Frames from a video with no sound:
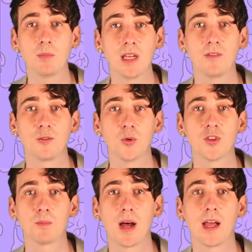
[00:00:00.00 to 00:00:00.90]
been
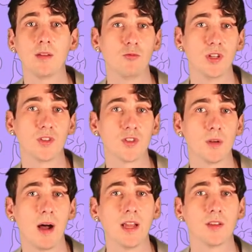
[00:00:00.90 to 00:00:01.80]
influenced by researcher
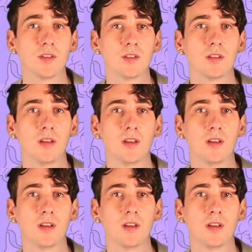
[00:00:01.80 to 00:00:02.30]
bias.